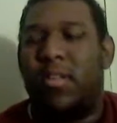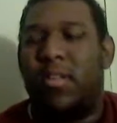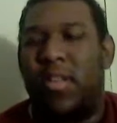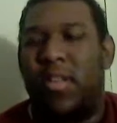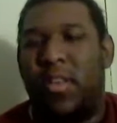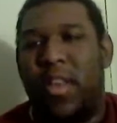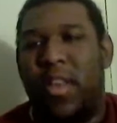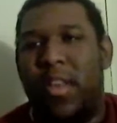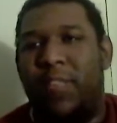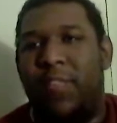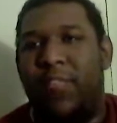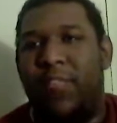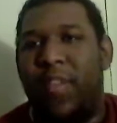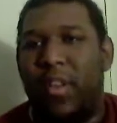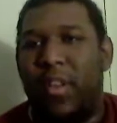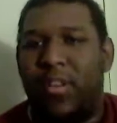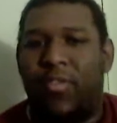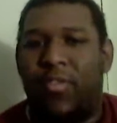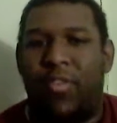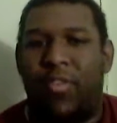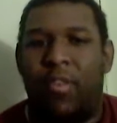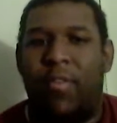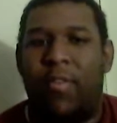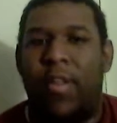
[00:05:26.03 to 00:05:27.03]

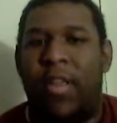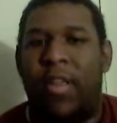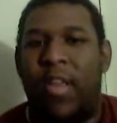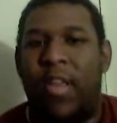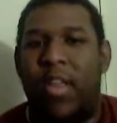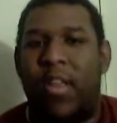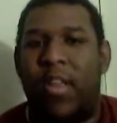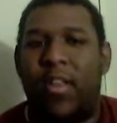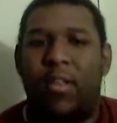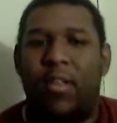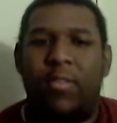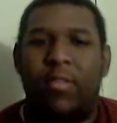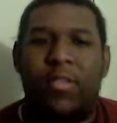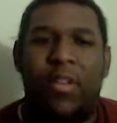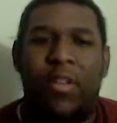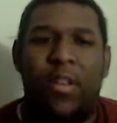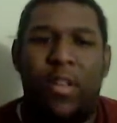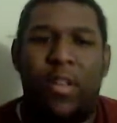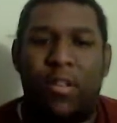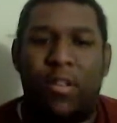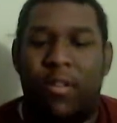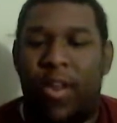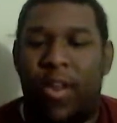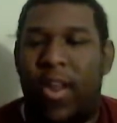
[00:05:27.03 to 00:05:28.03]
defense. For every hit there was
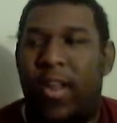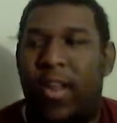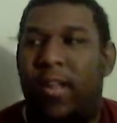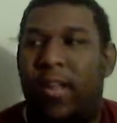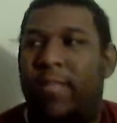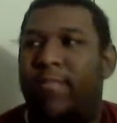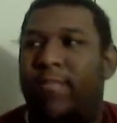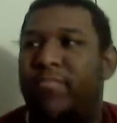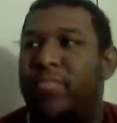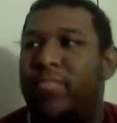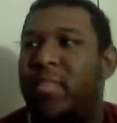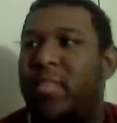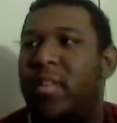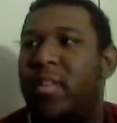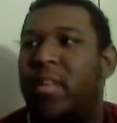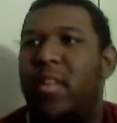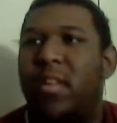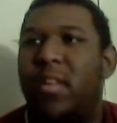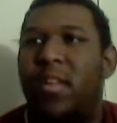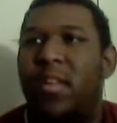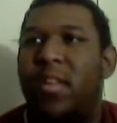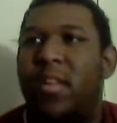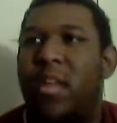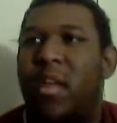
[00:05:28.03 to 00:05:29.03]
another hit.
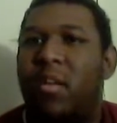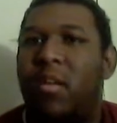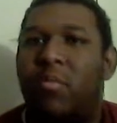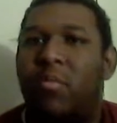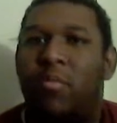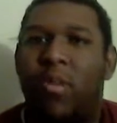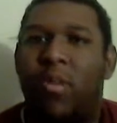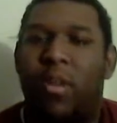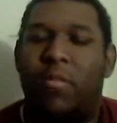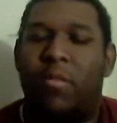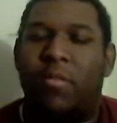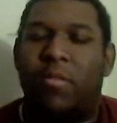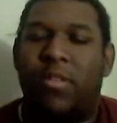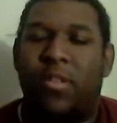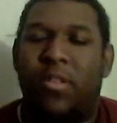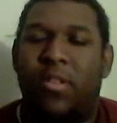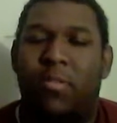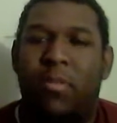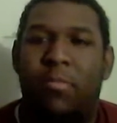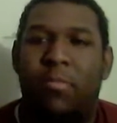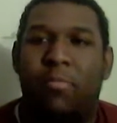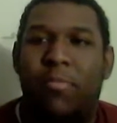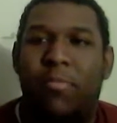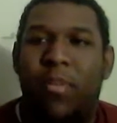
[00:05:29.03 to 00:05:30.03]
Yeah, when
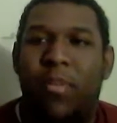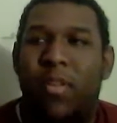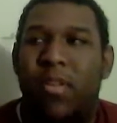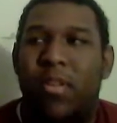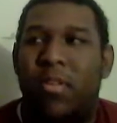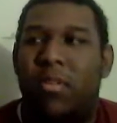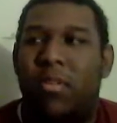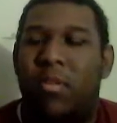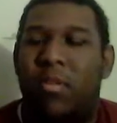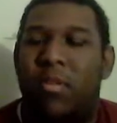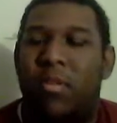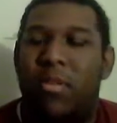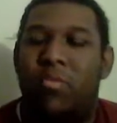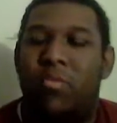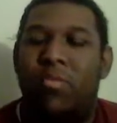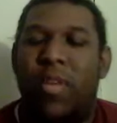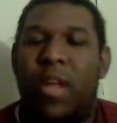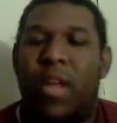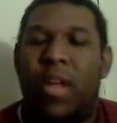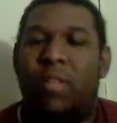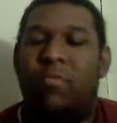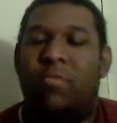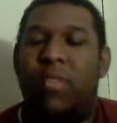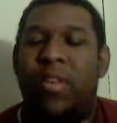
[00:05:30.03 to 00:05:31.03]
you
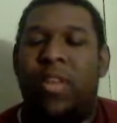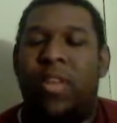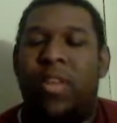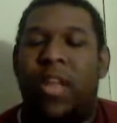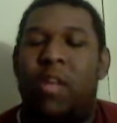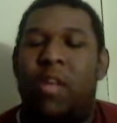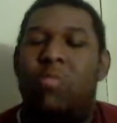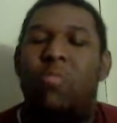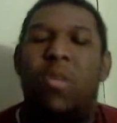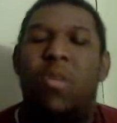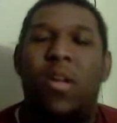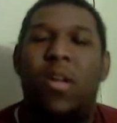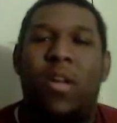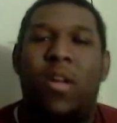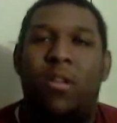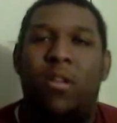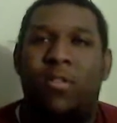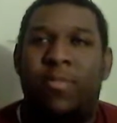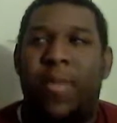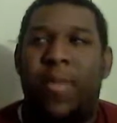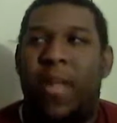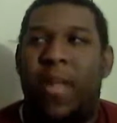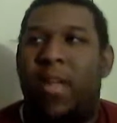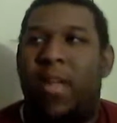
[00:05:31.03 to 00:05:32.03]
knock one down, one
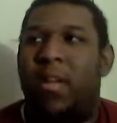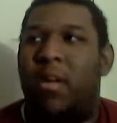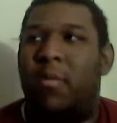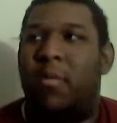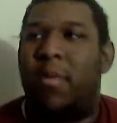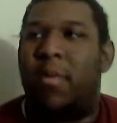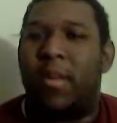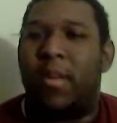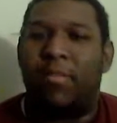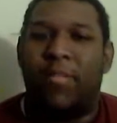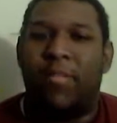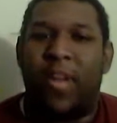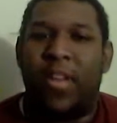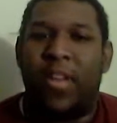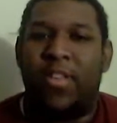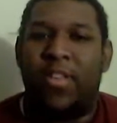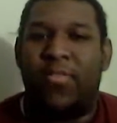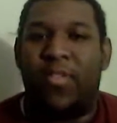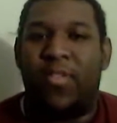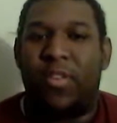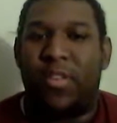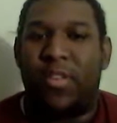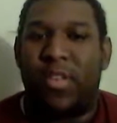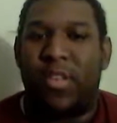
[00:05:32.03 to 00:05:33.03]
goes back up, and vice
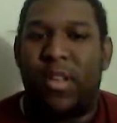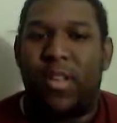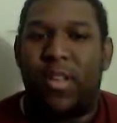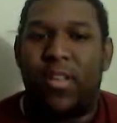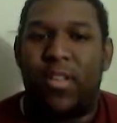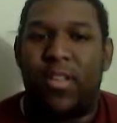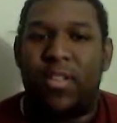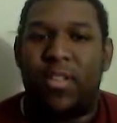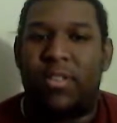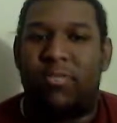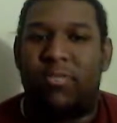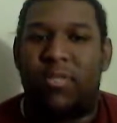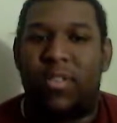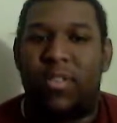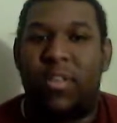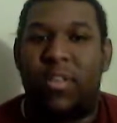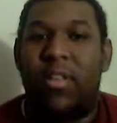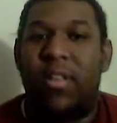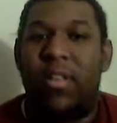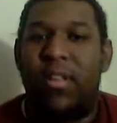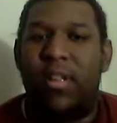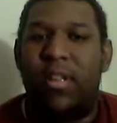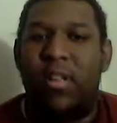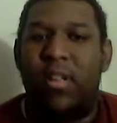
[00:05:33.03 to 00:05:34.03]
versa. This was
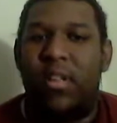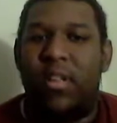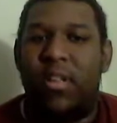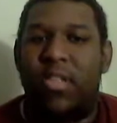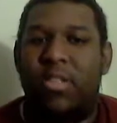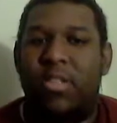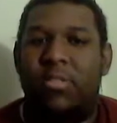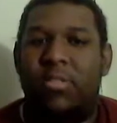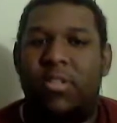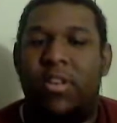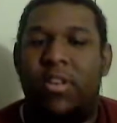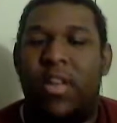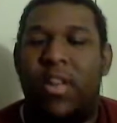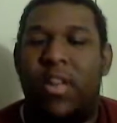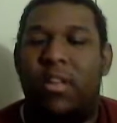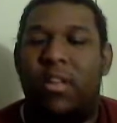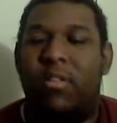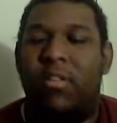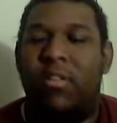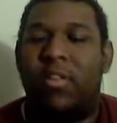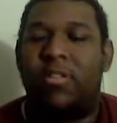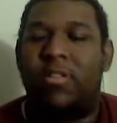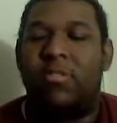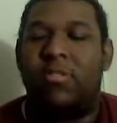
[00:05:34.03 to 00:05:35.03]

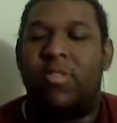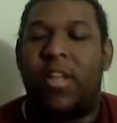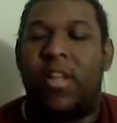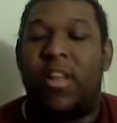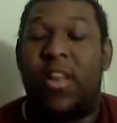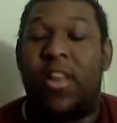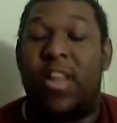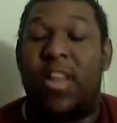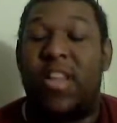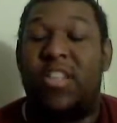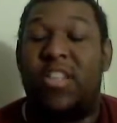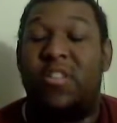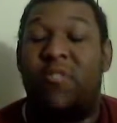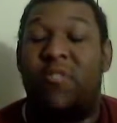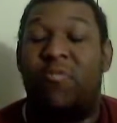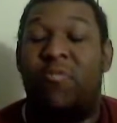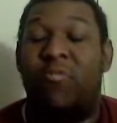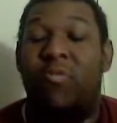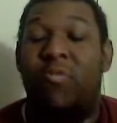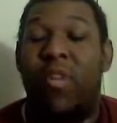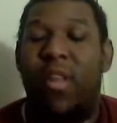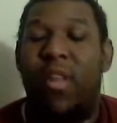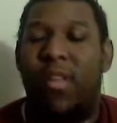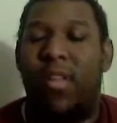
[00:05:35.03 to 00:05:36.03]
a clash
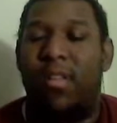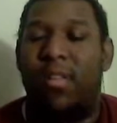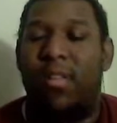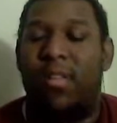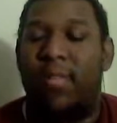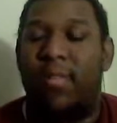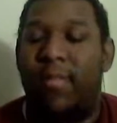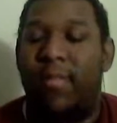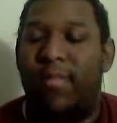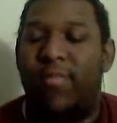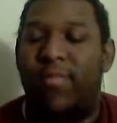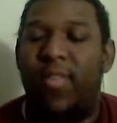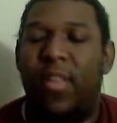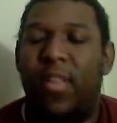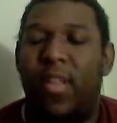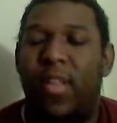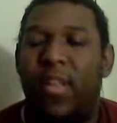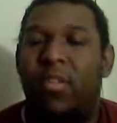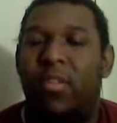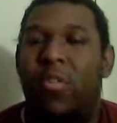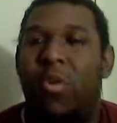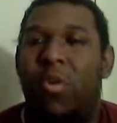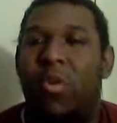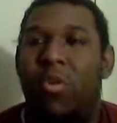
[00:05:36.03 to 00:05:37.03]
of will.
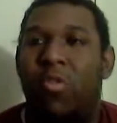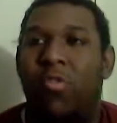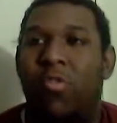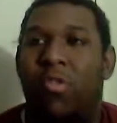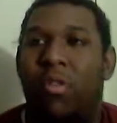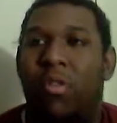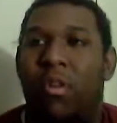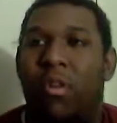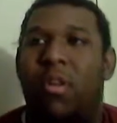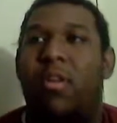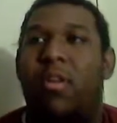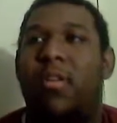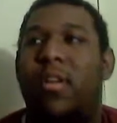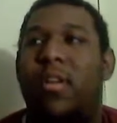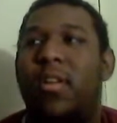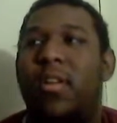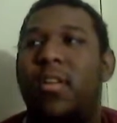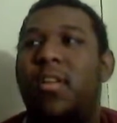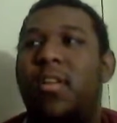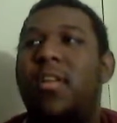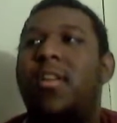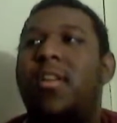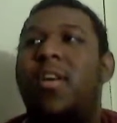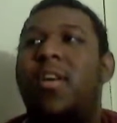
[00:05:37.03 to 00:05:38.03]
You know, overall,
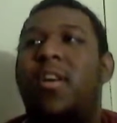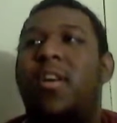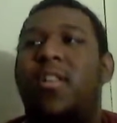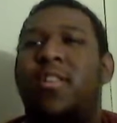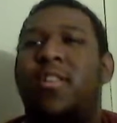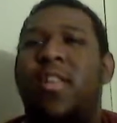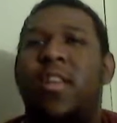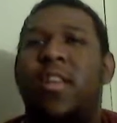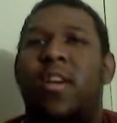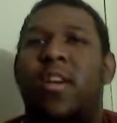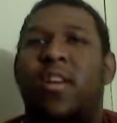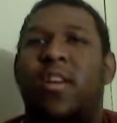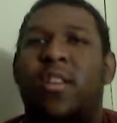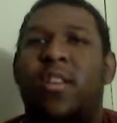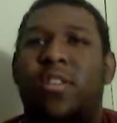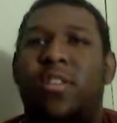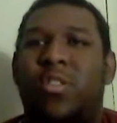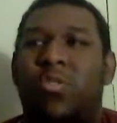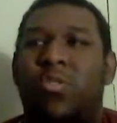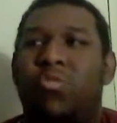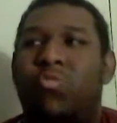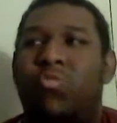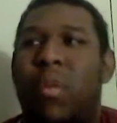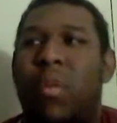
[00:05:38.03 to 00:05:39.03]
seeing how
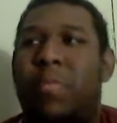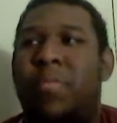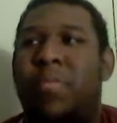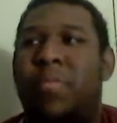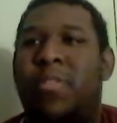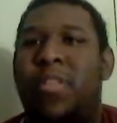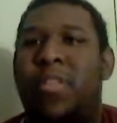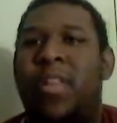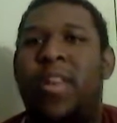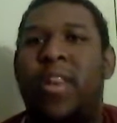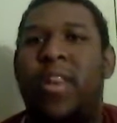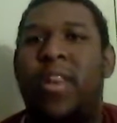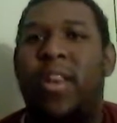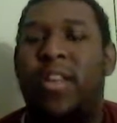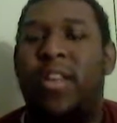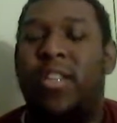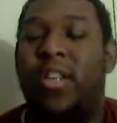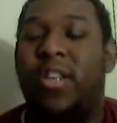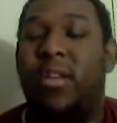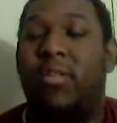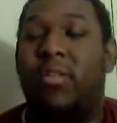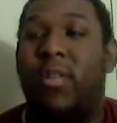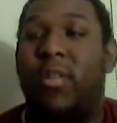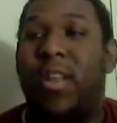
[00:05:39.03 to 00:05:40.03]
these two represented
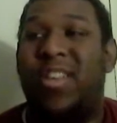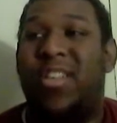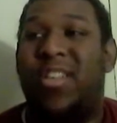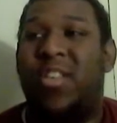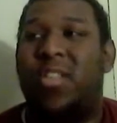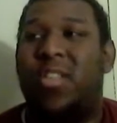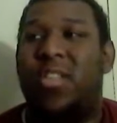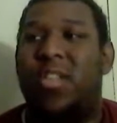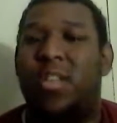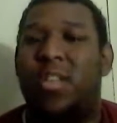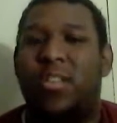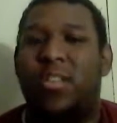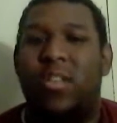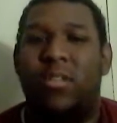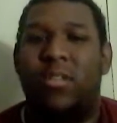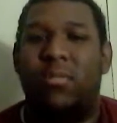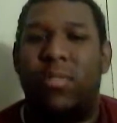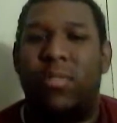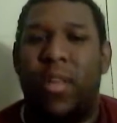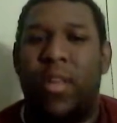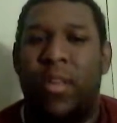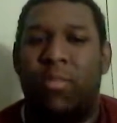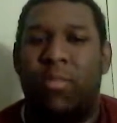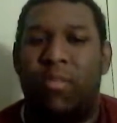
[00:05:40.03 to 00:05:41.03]
each other in such a
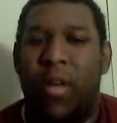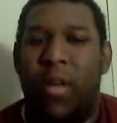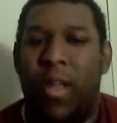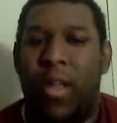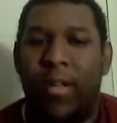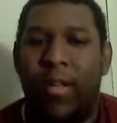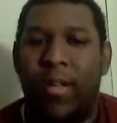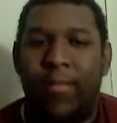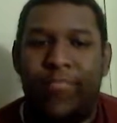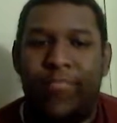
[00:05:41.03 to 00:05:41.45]
unique way.